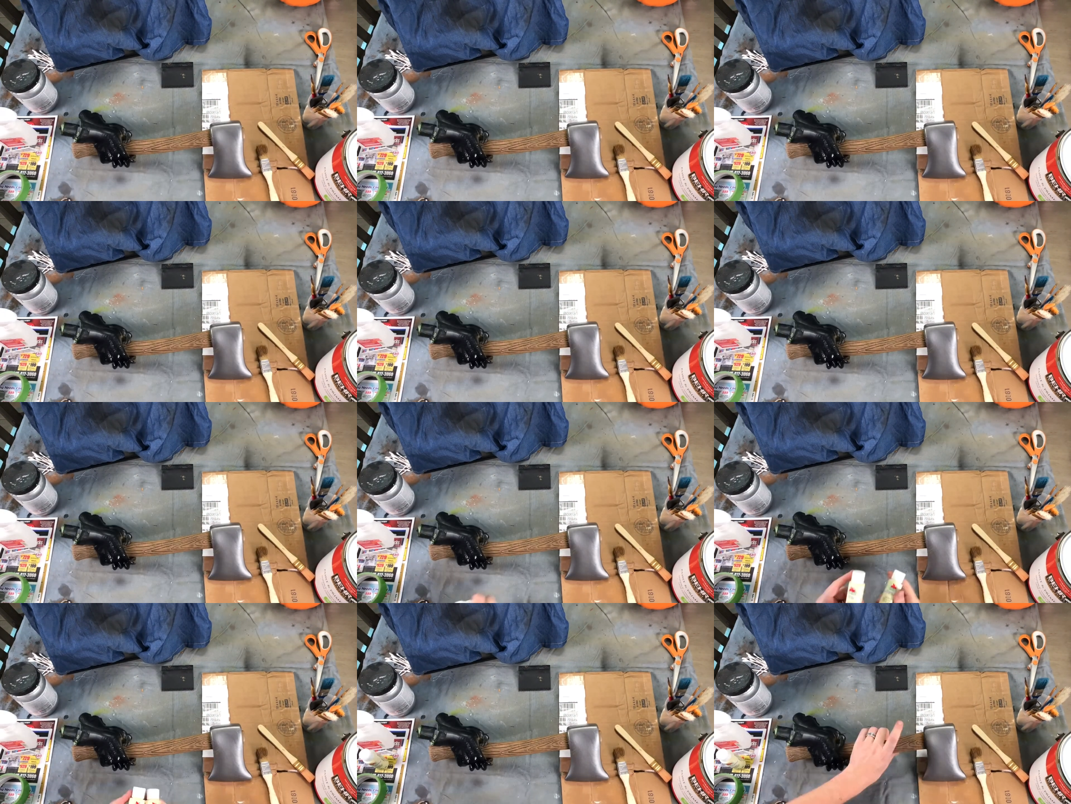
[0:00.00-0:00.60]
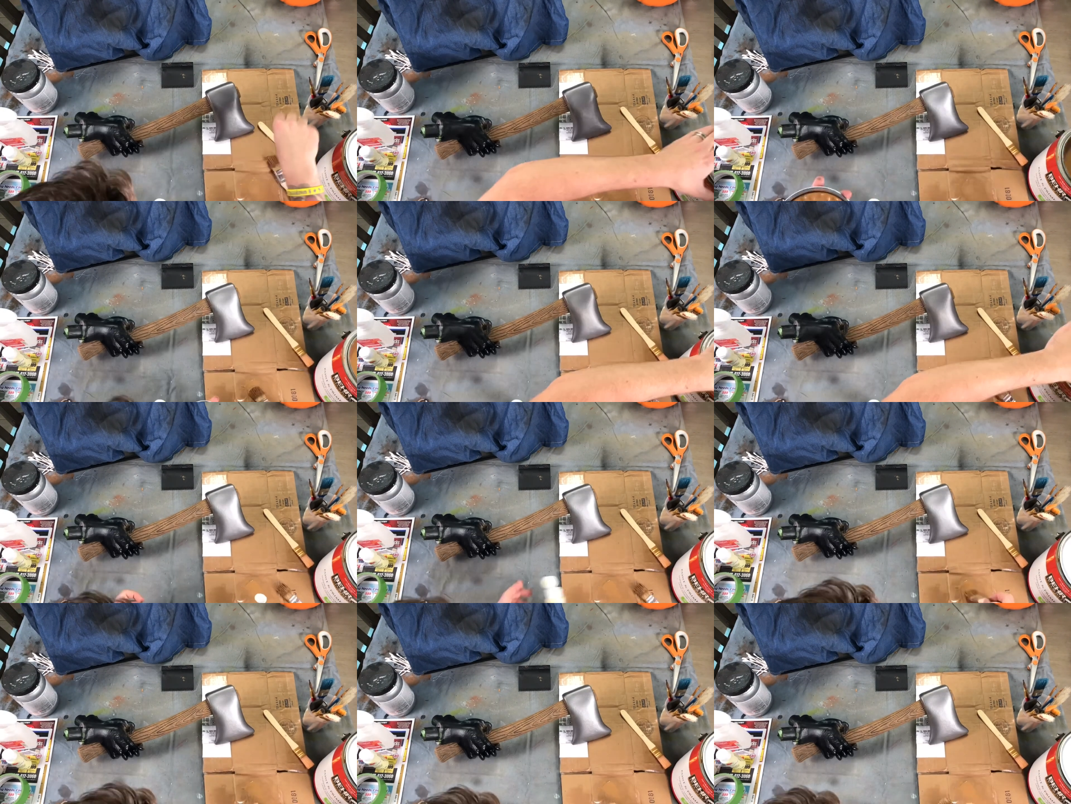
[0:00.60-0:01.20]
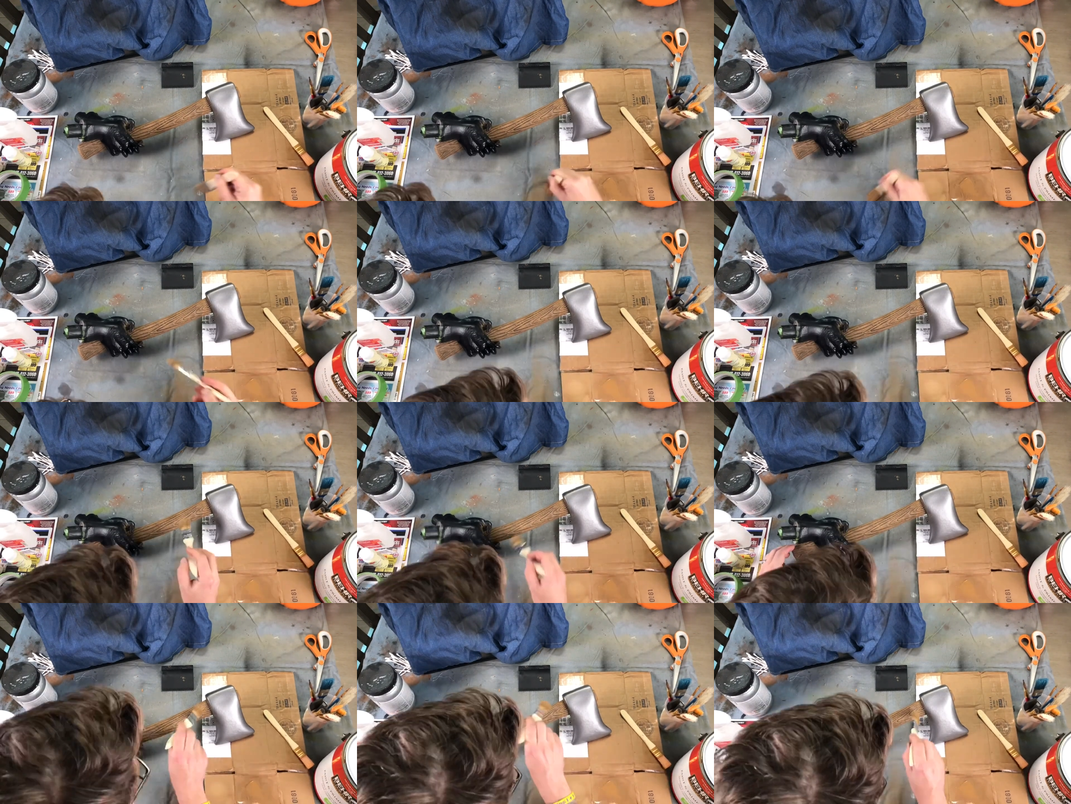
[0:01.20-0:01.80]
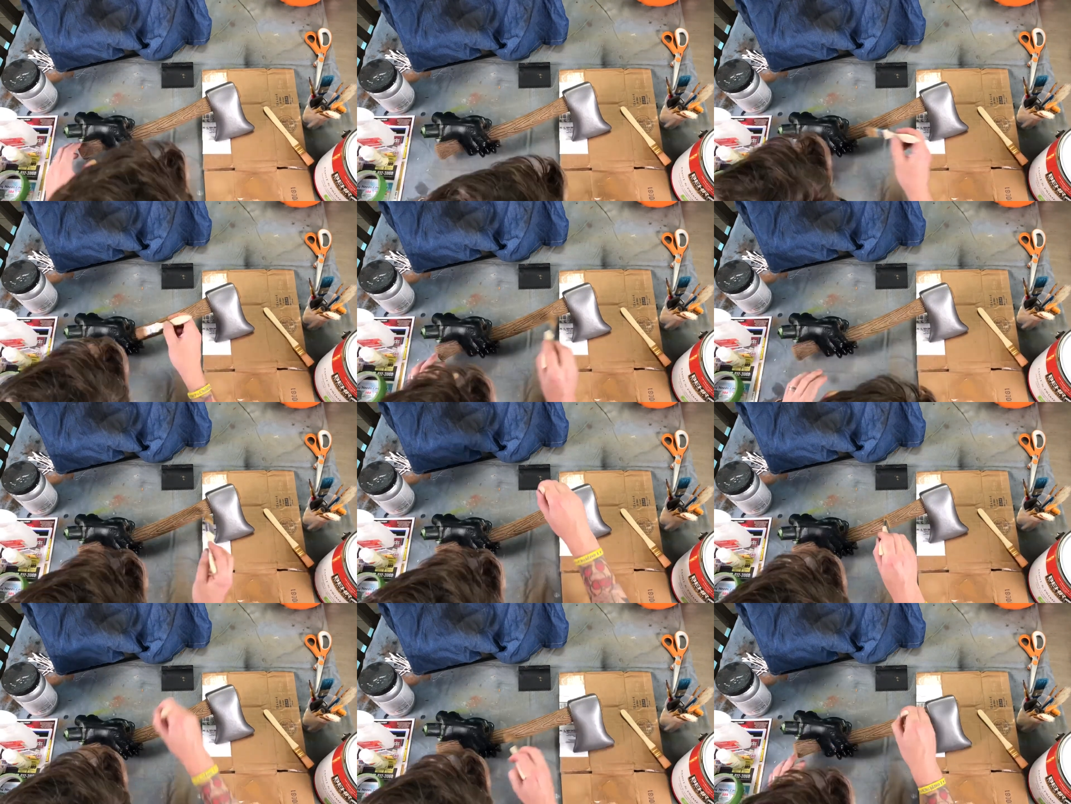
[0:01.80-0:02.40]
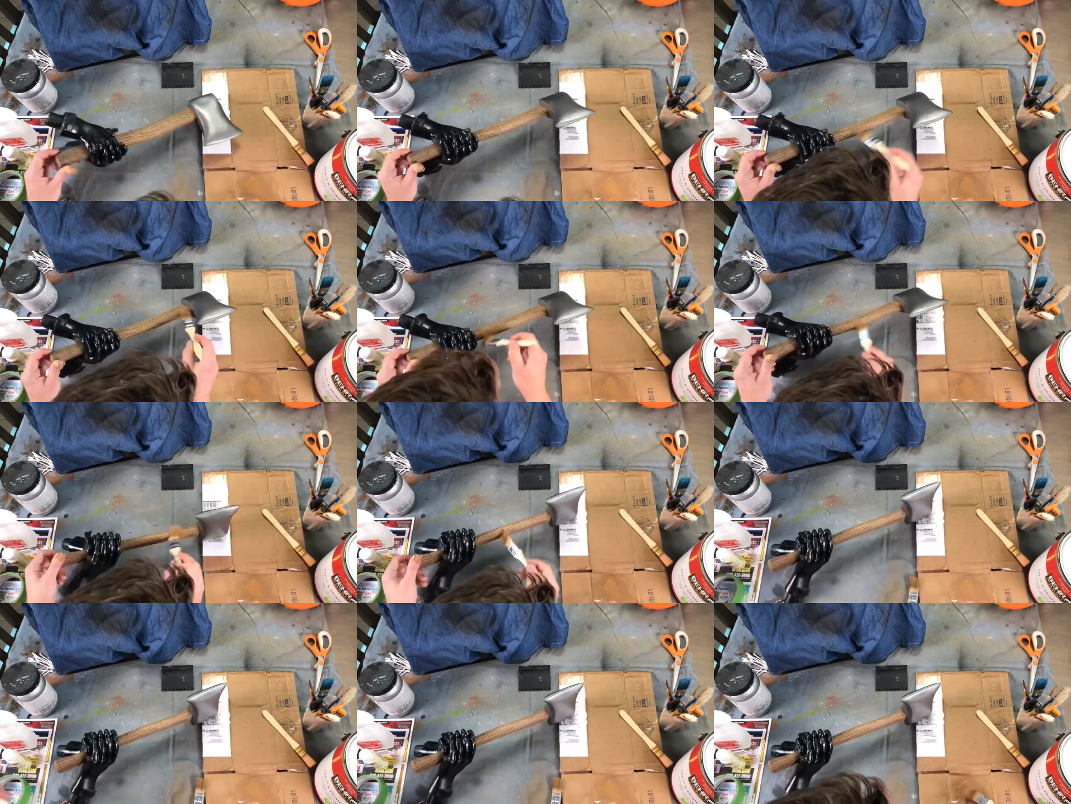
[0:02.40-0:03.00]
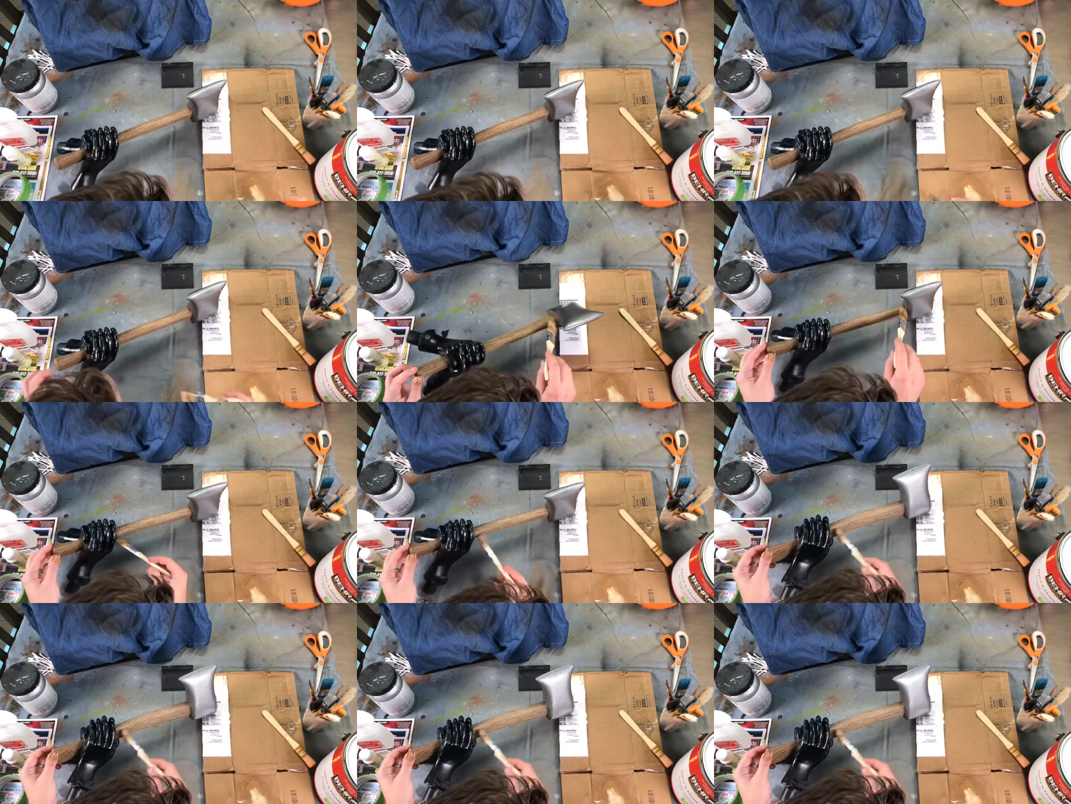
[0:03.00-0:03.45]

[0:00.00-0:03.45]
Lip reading: [unreadable: no face in view]